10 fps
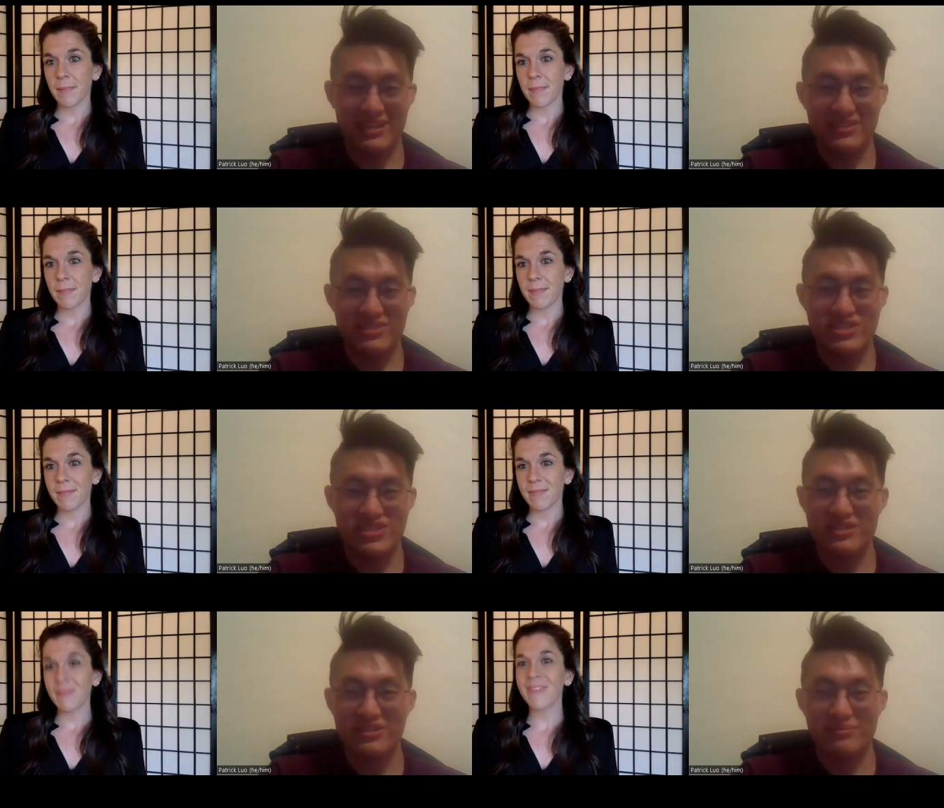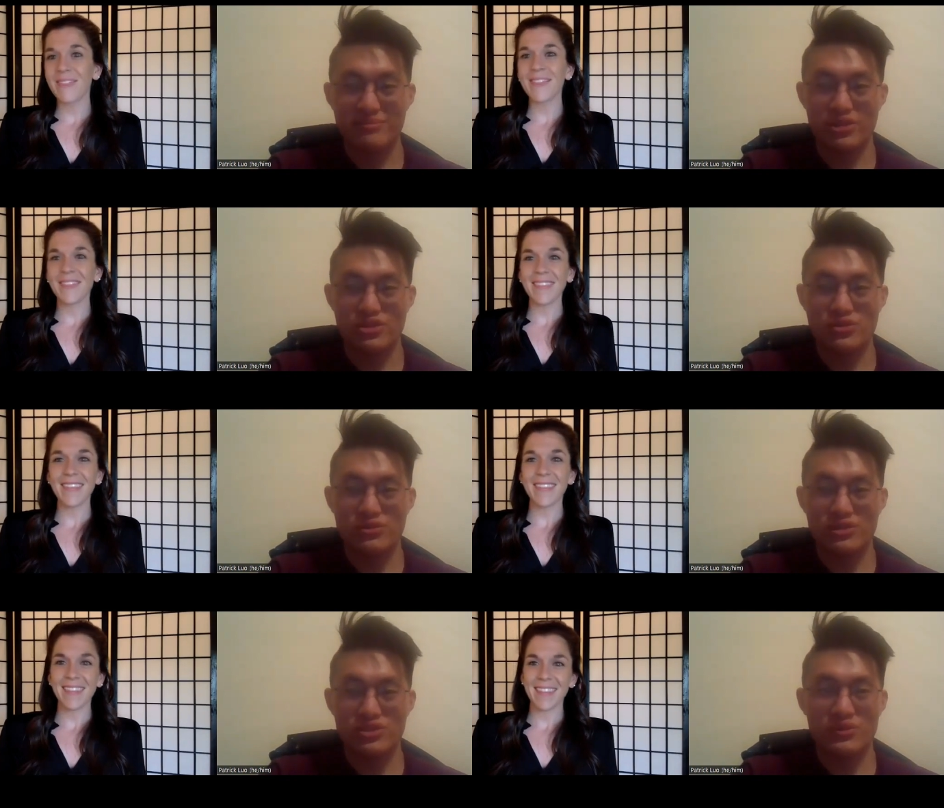Speaker 1: and
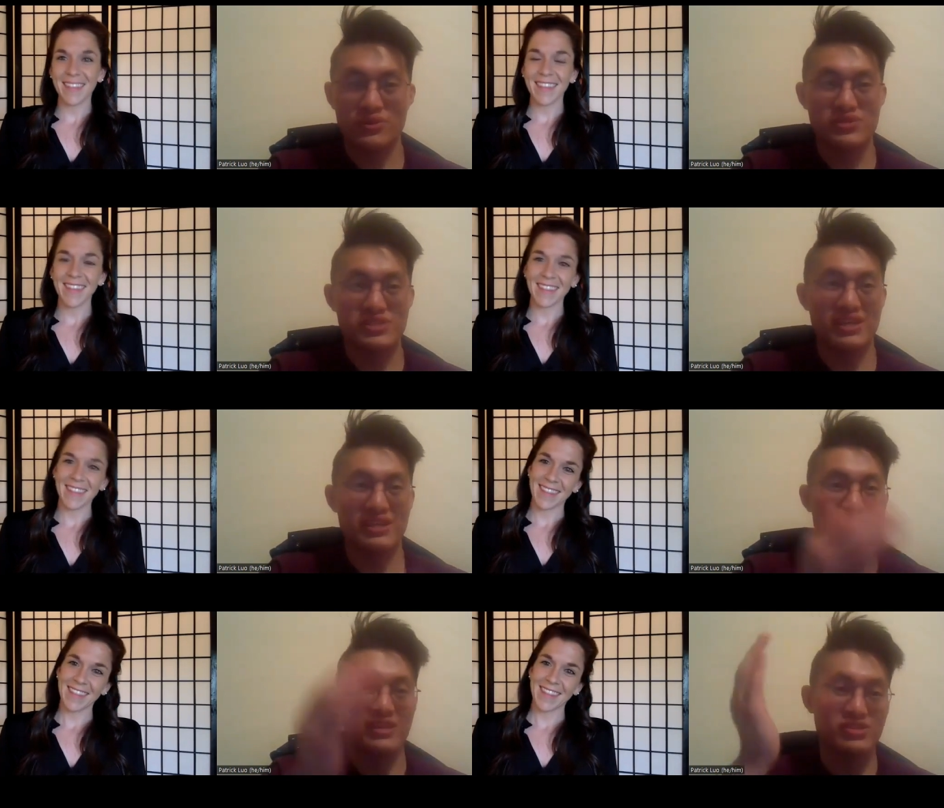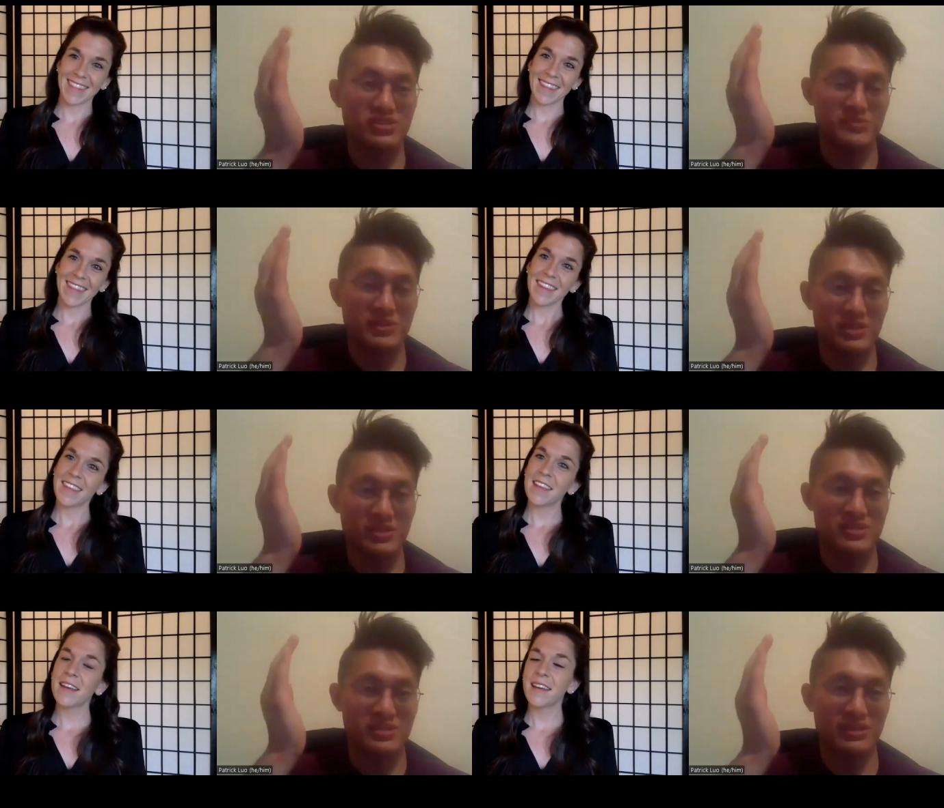make sure that you understand that
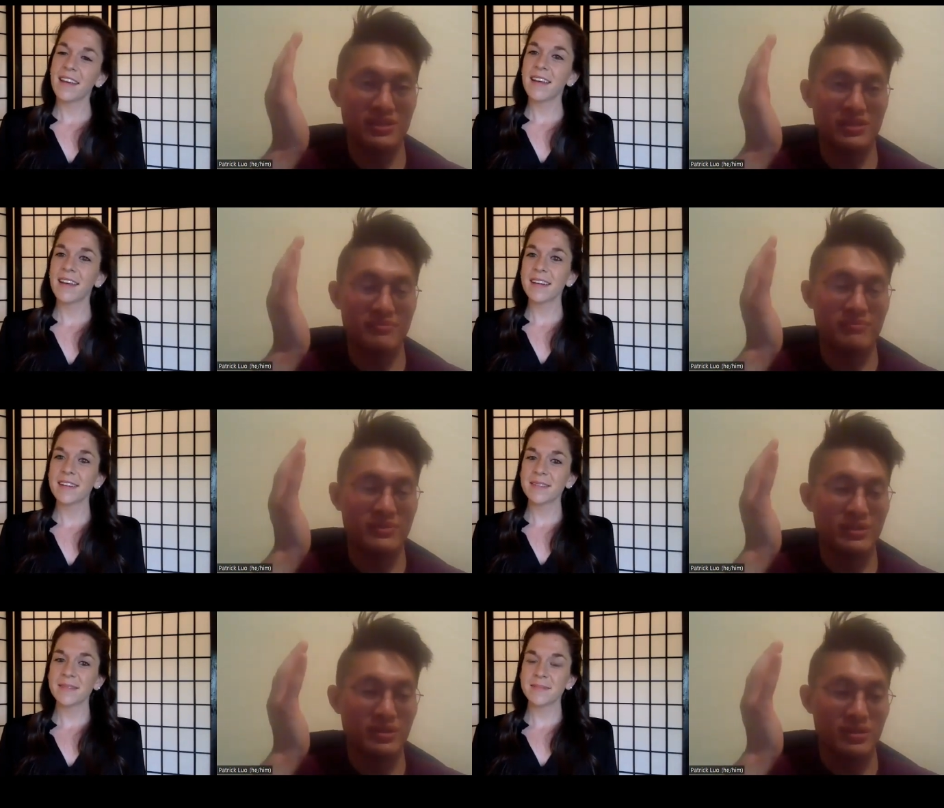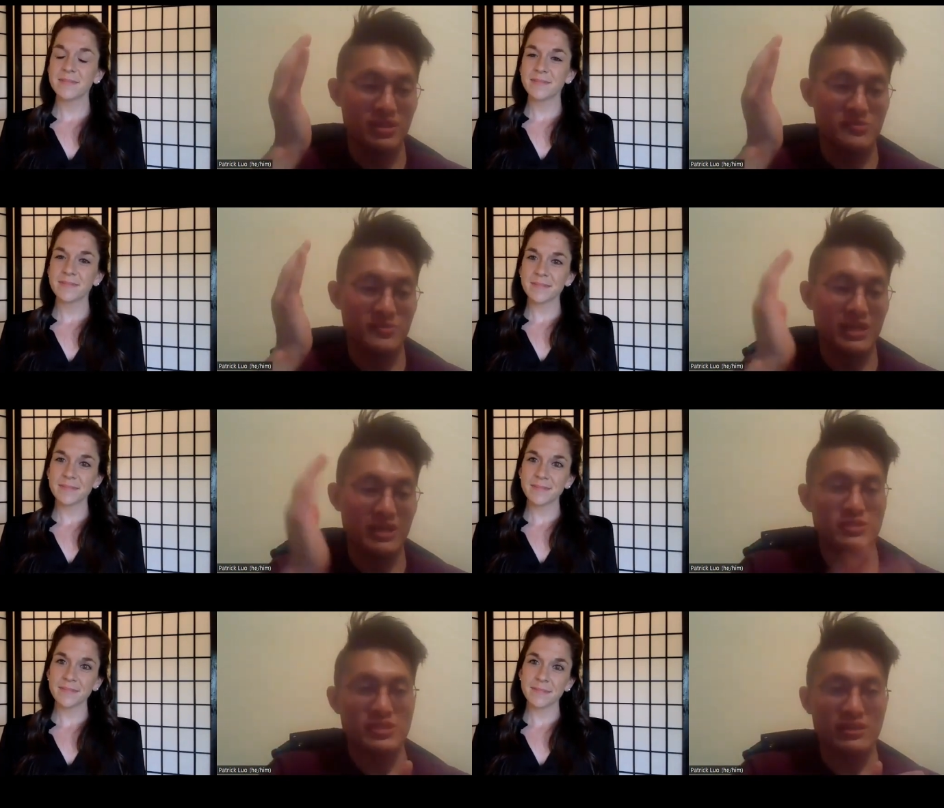just because the limb
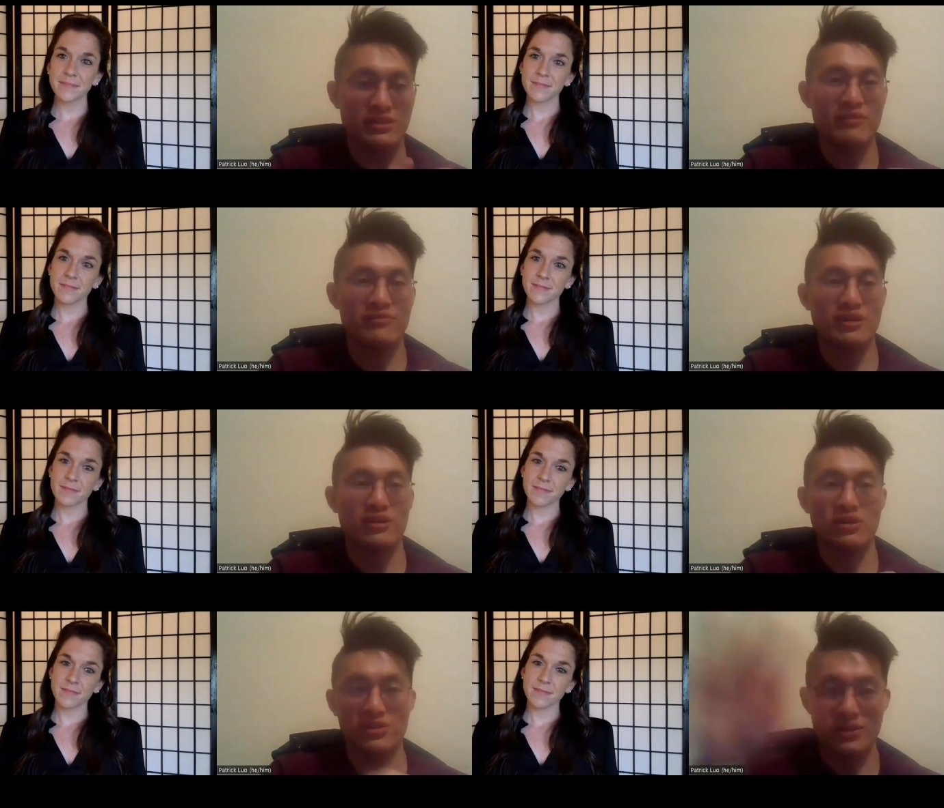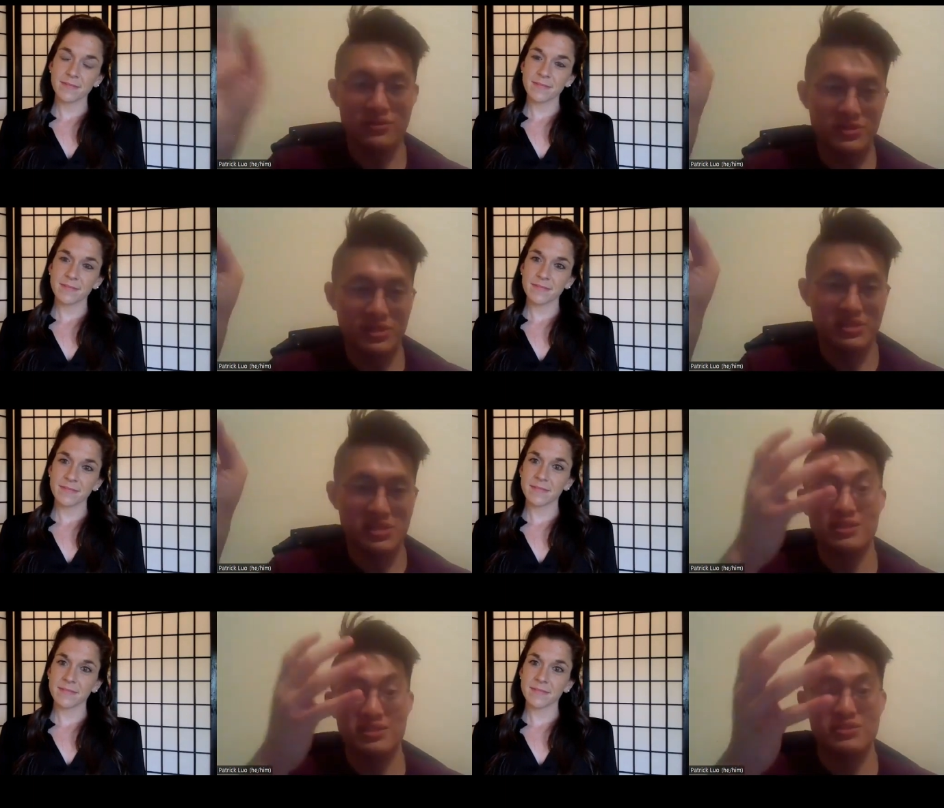has been amputated off, that all the other
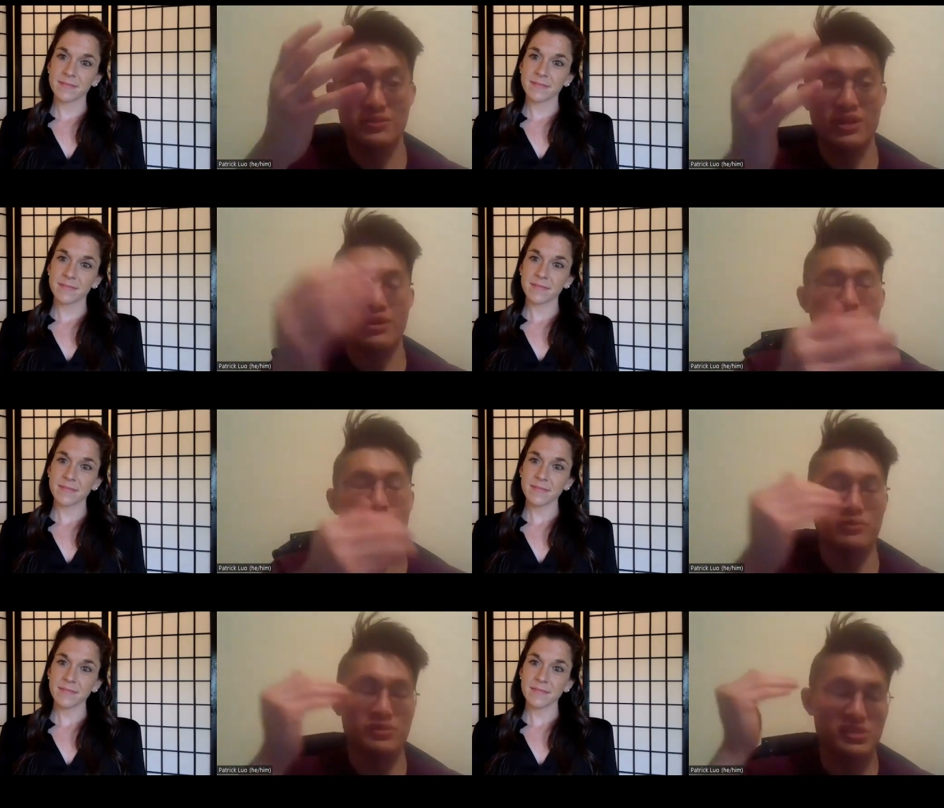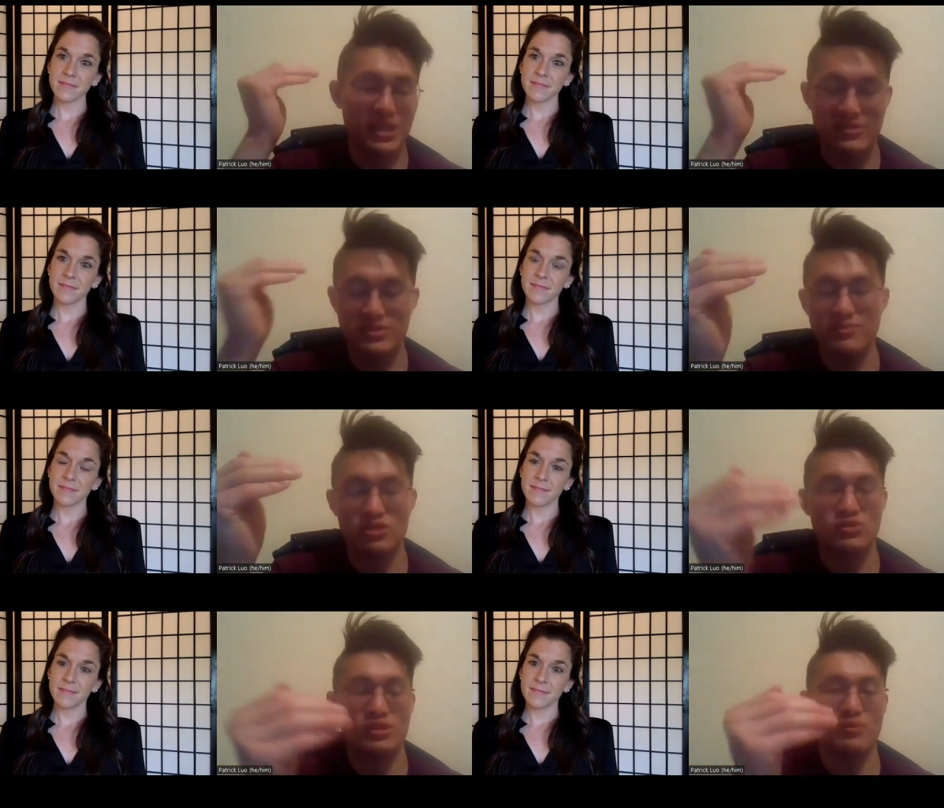thing, like it's still there. We just
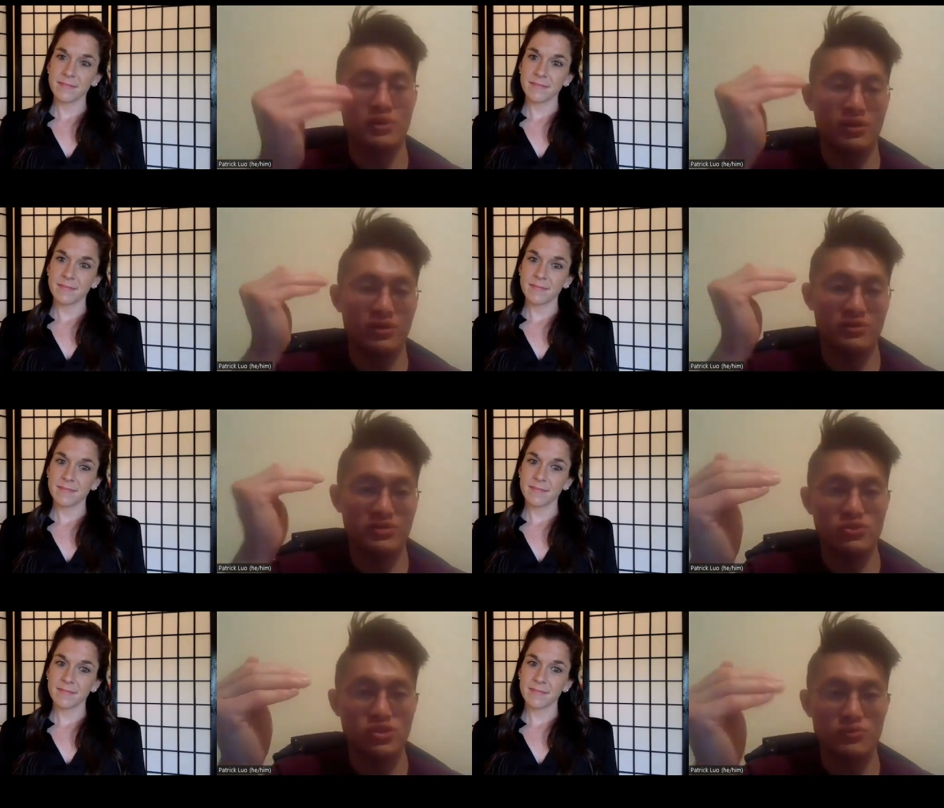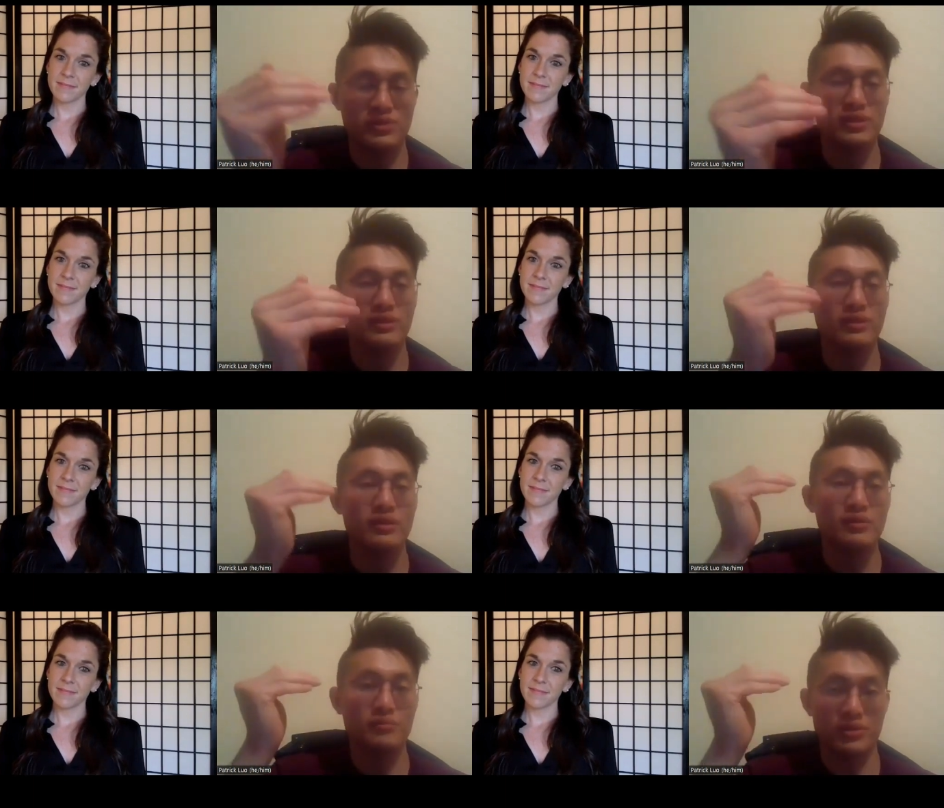have to make sure that we are diligent with
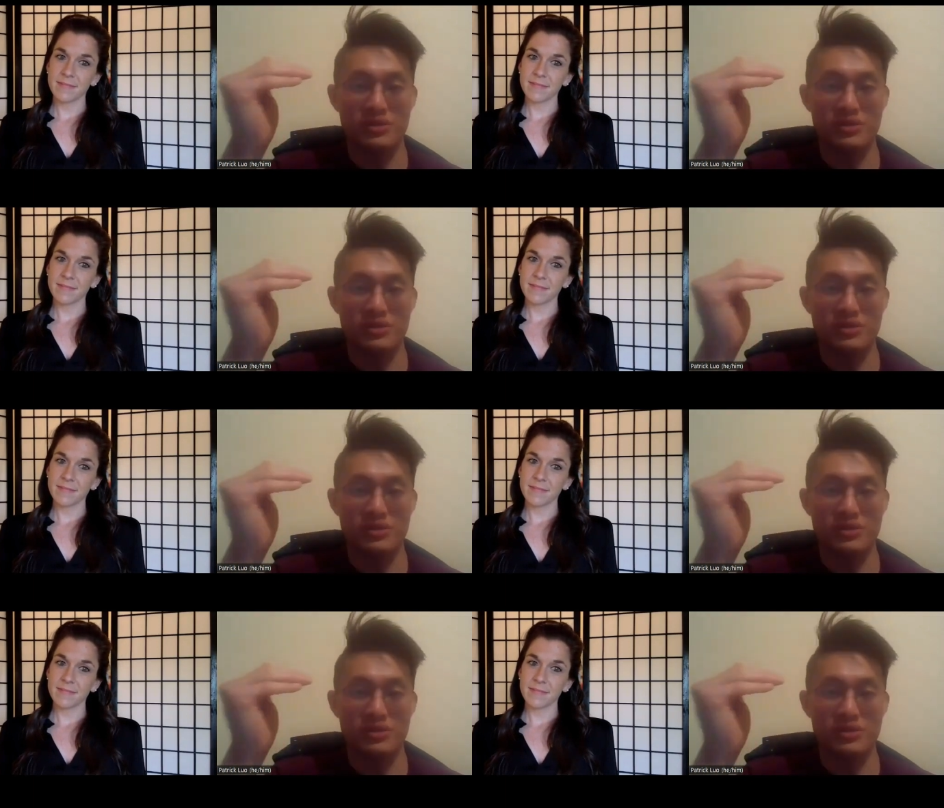it,